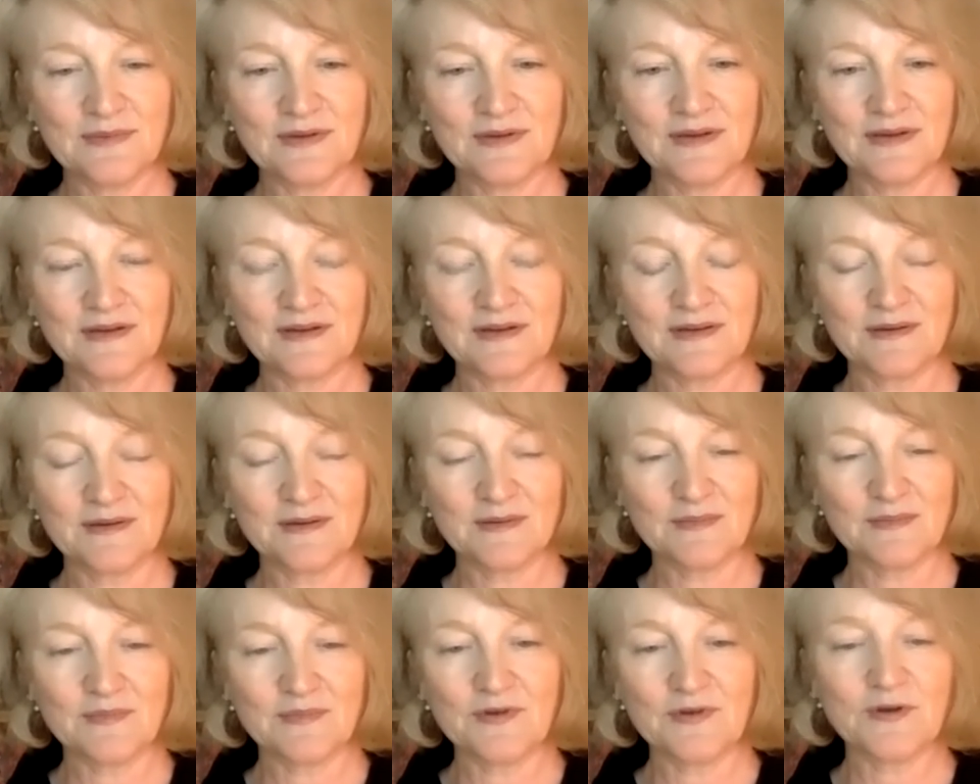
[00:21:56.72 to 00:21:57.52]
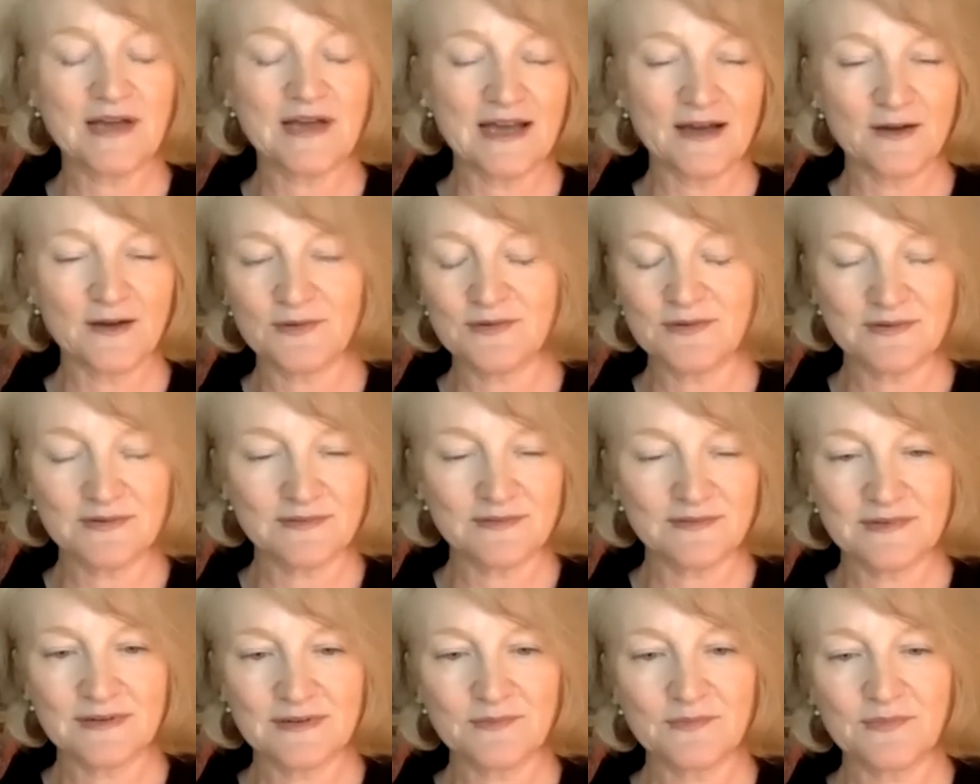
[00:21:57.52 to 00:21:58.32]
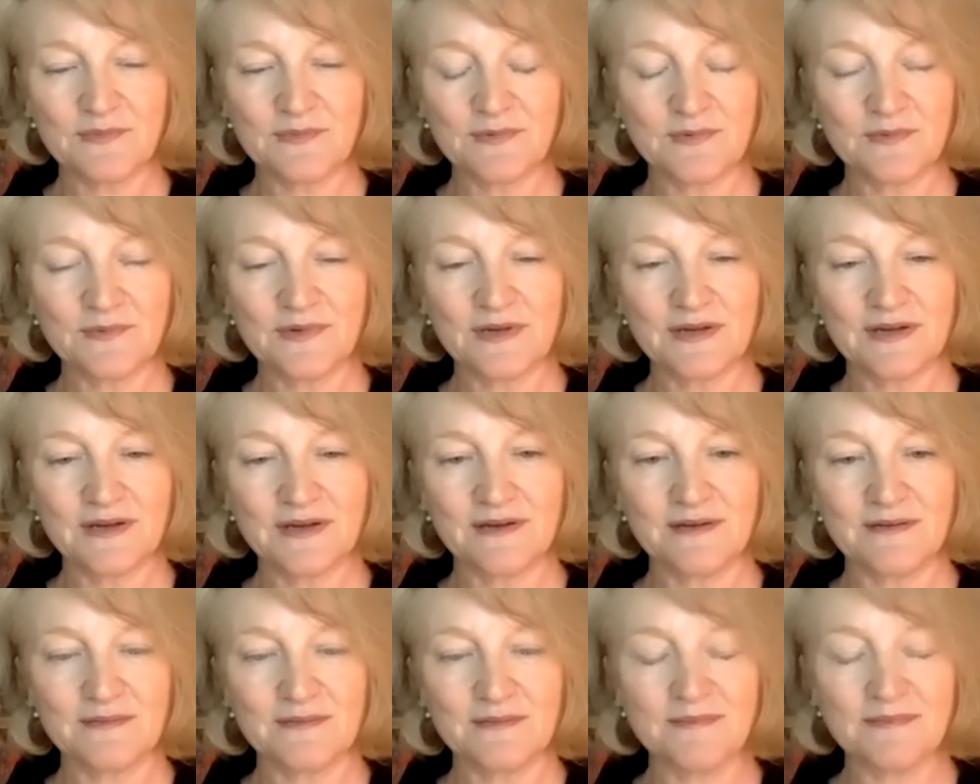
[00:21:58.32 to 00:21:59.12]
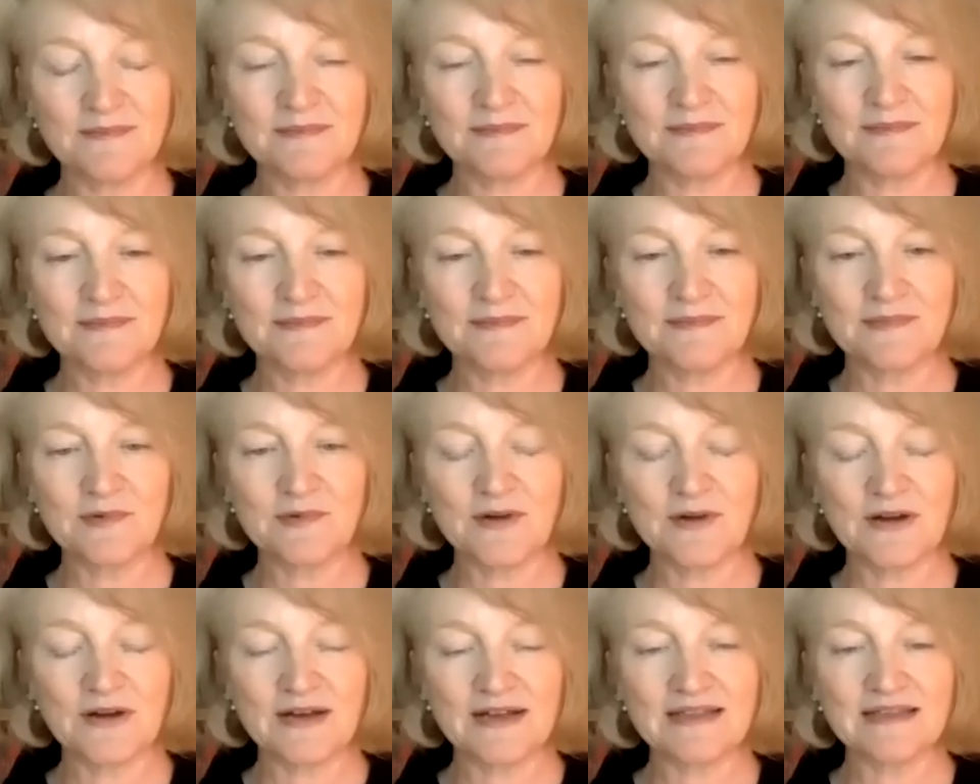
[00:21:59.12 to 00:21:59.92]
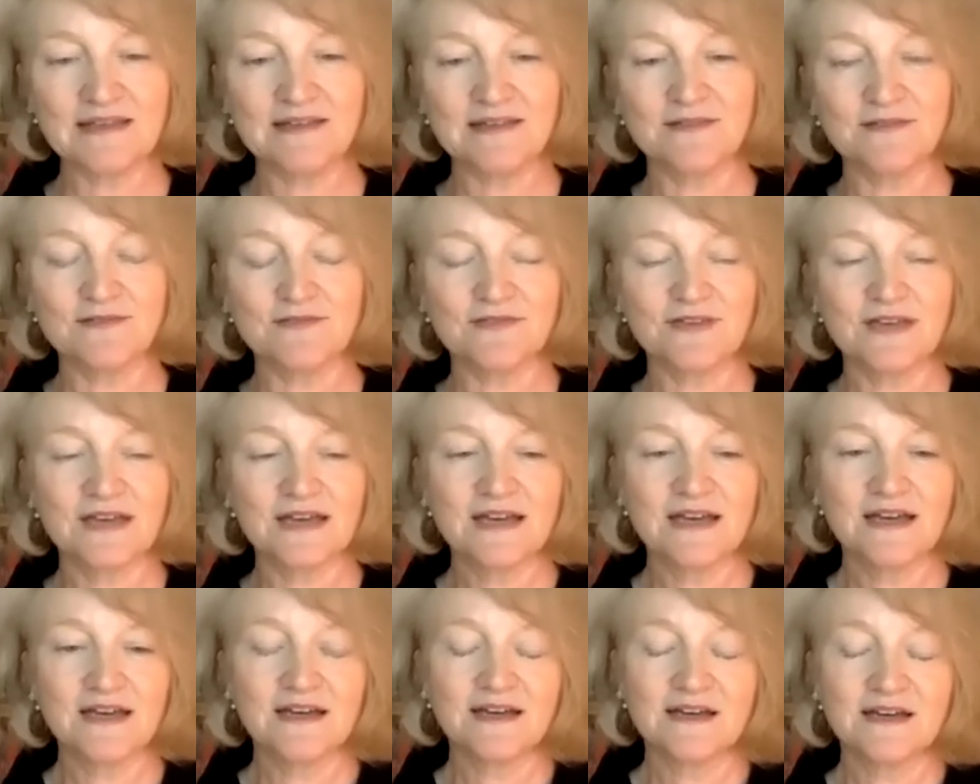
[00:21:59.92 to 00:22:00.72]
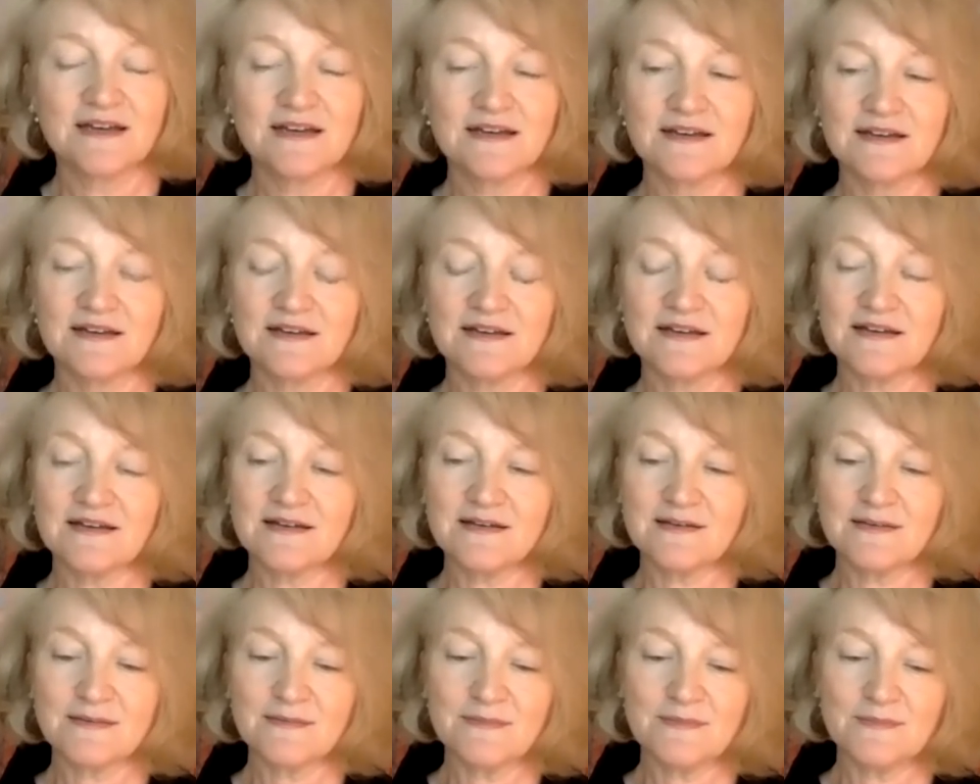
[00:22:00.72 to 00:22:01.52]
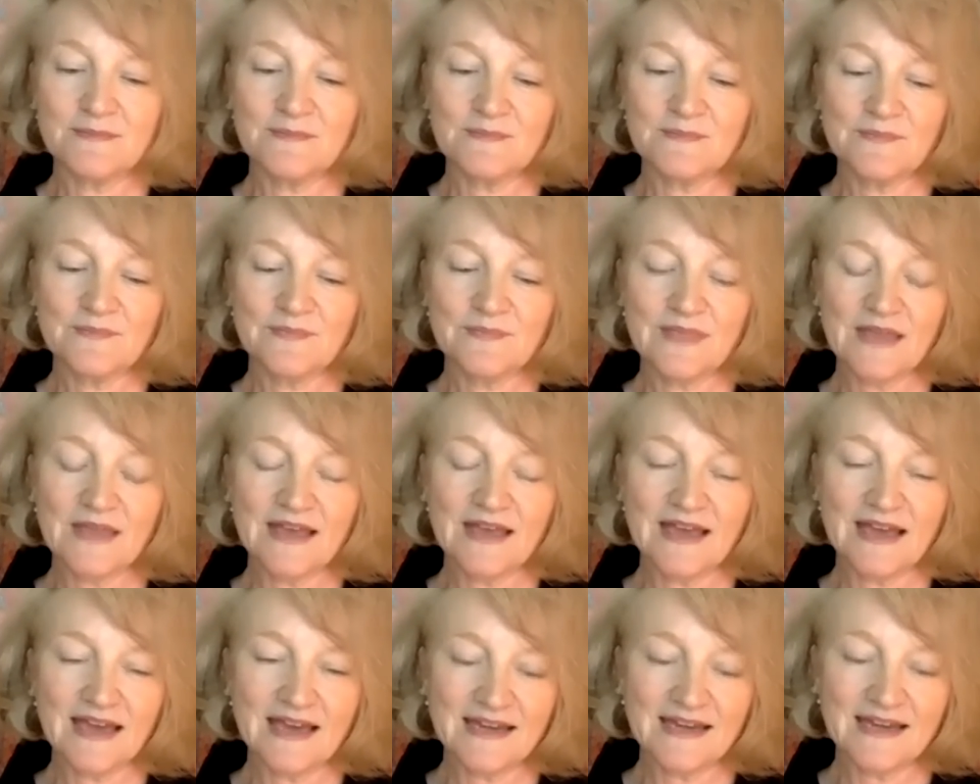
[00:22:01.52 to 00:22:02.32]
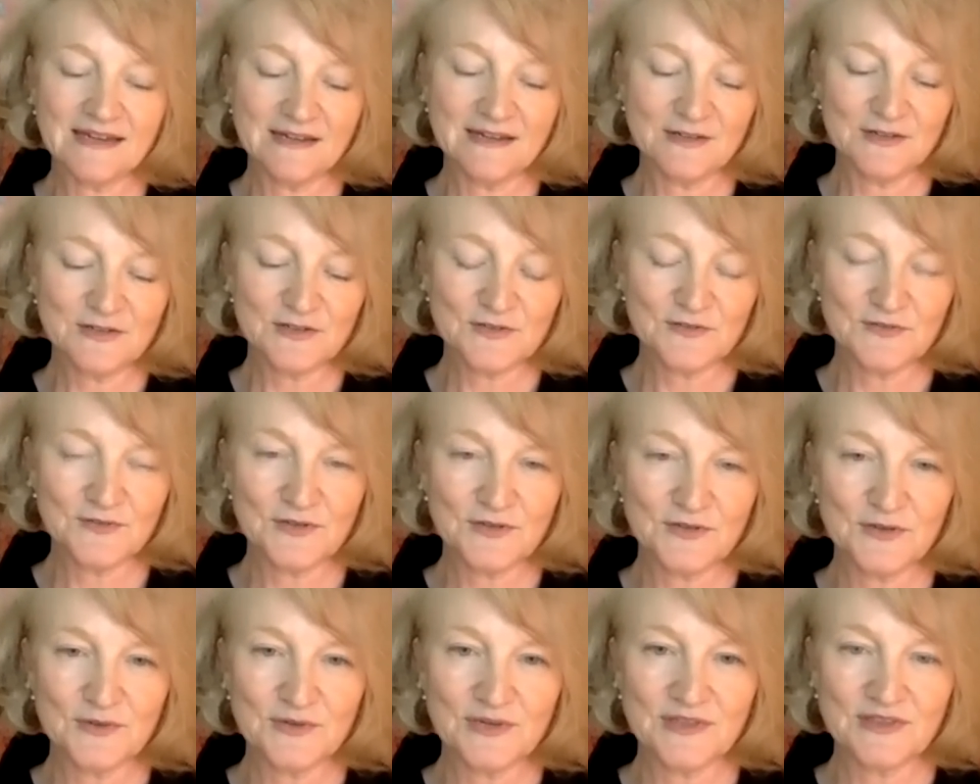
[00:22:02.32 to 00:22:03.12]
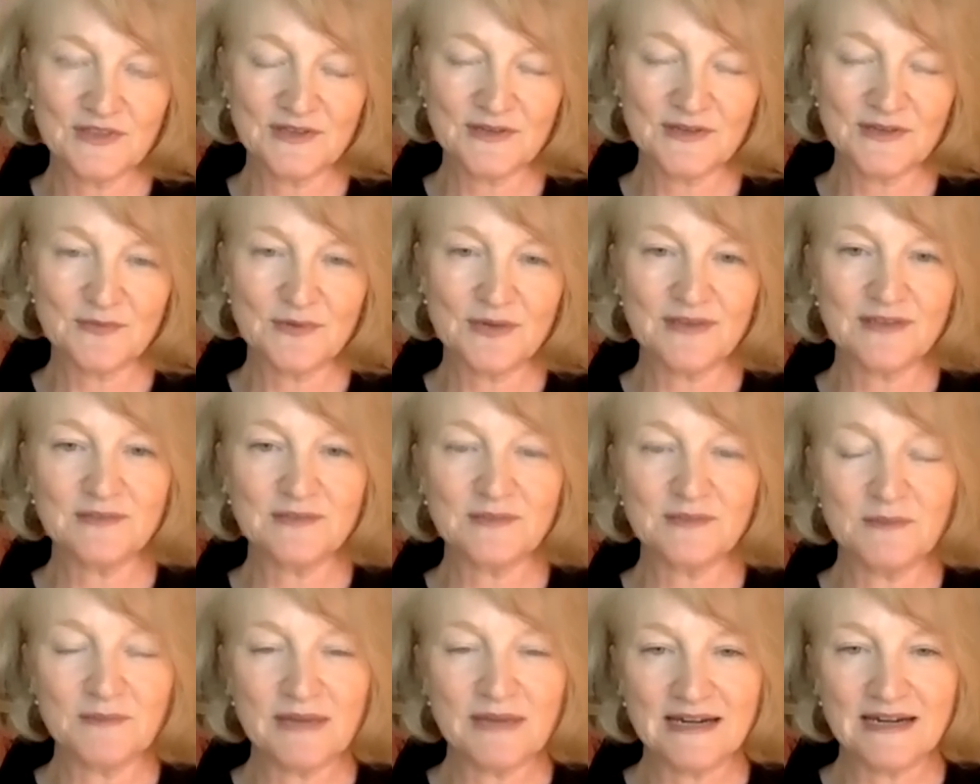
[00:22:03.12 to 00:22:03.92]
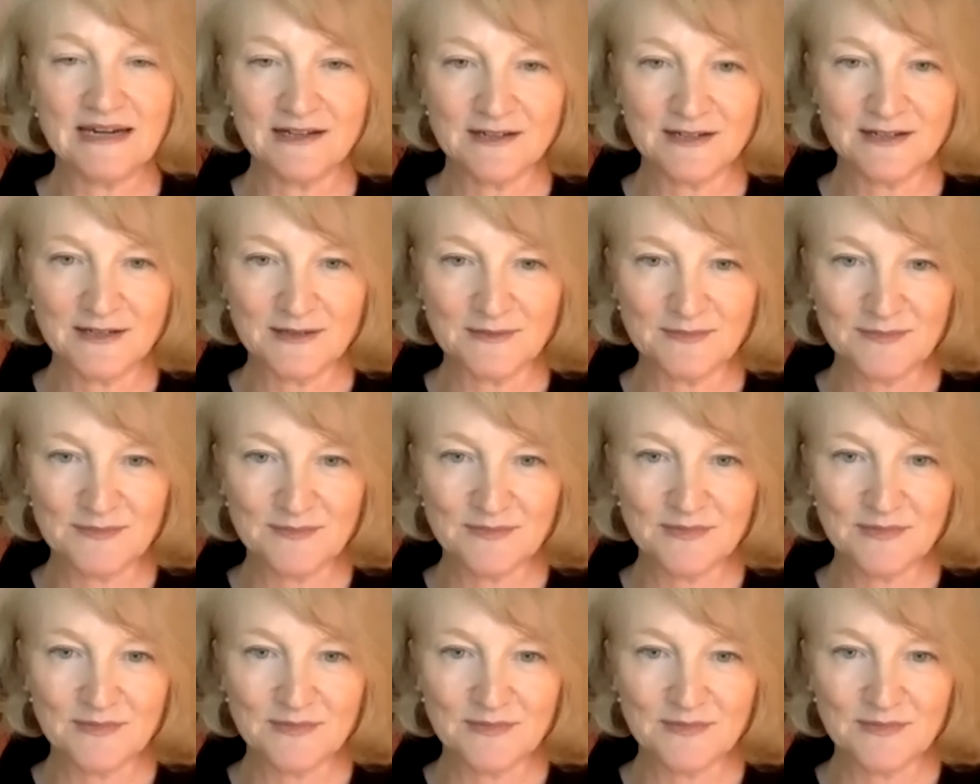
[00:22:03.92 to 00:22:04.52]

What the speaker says: broke out where I live, I had an interview with Resma Menakem,